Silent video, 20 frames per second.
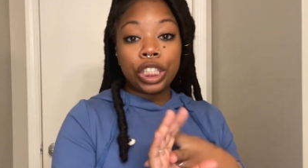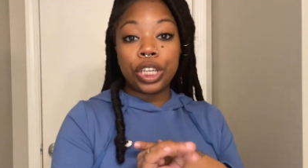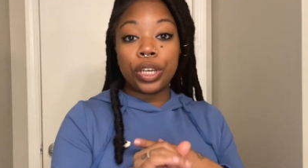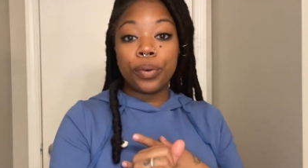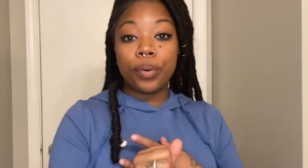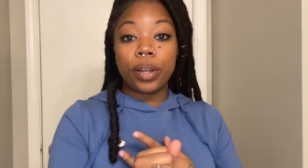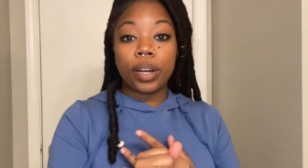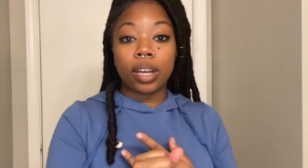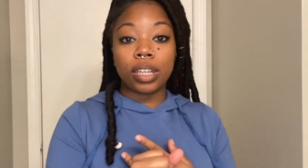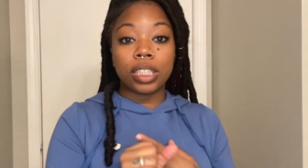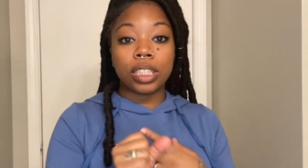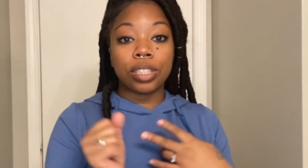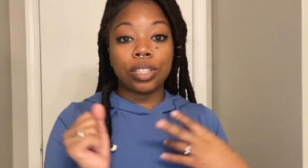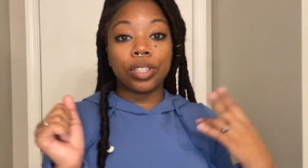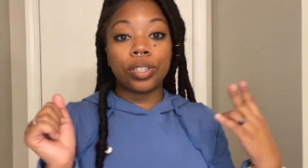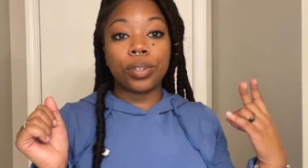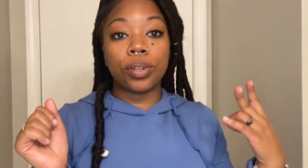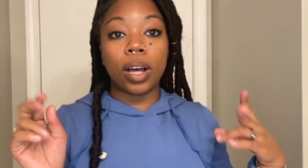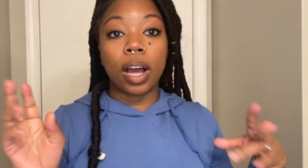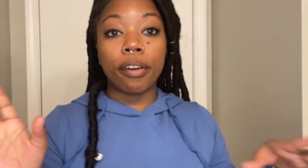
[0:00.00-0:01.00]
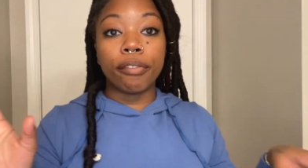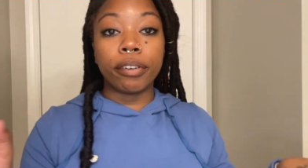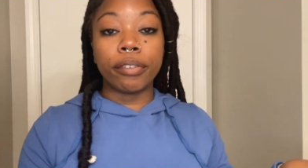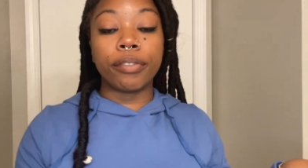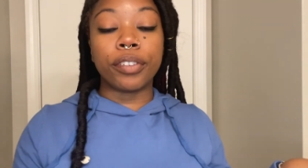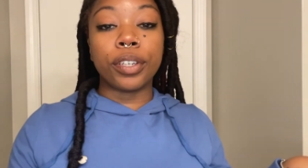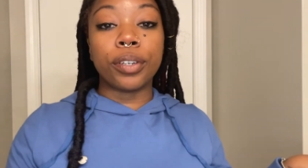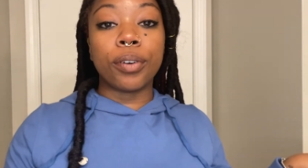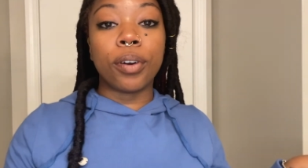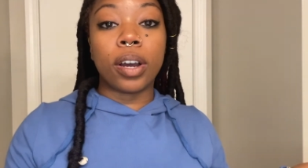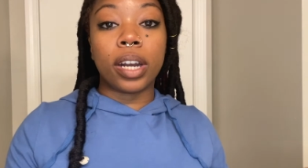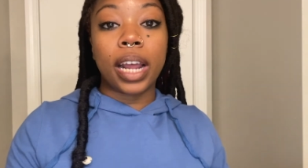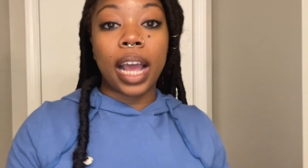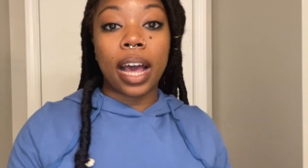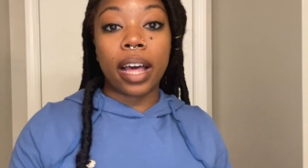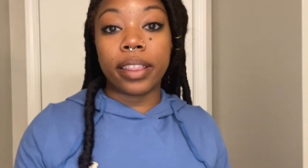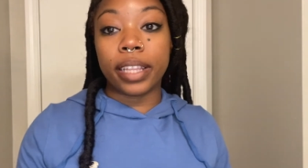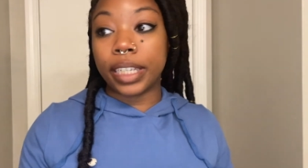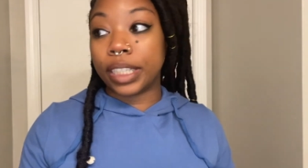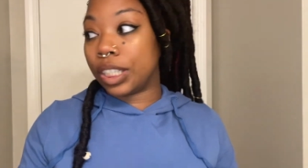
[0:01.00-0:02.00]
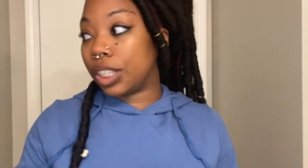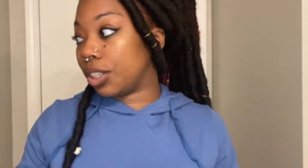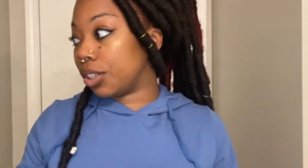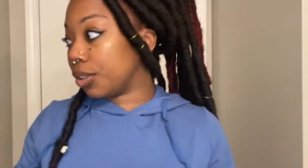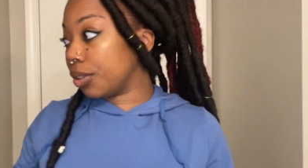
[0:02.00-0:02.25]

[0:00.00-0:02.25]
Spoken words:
2, and also a review on how they do,